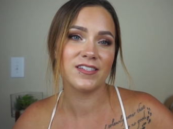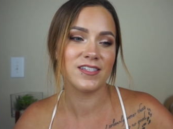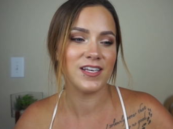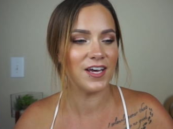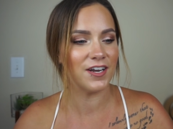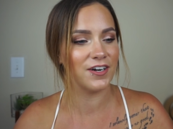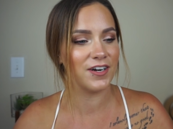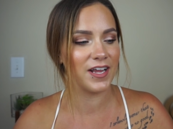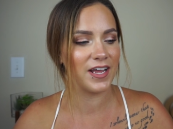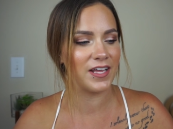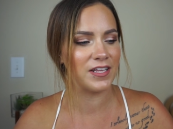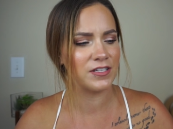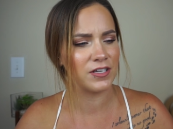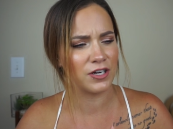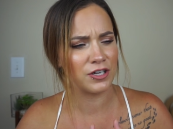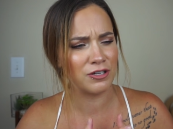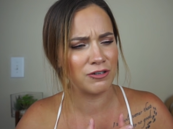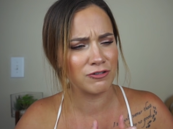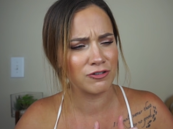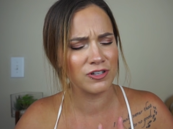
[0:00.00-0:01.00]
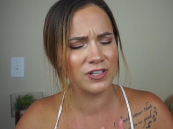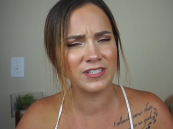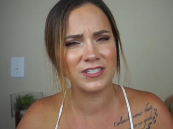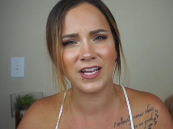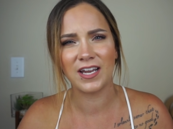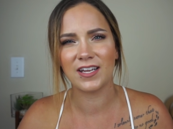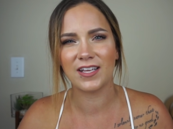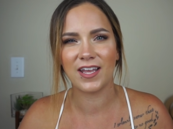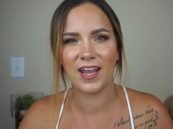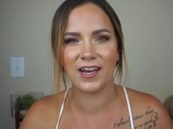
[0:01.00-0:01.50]
Saturdays are usually
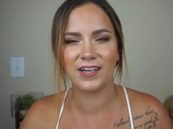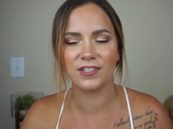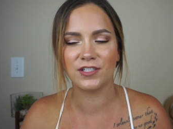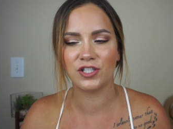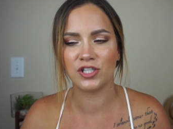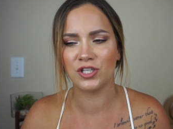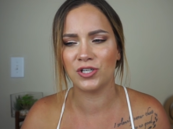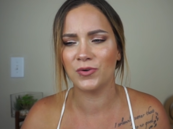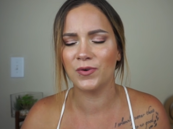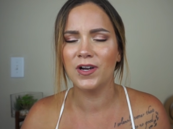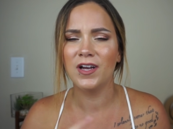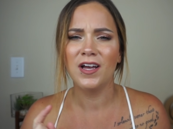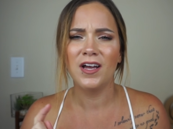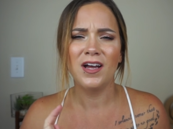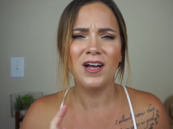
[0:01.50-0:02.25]
dedicated to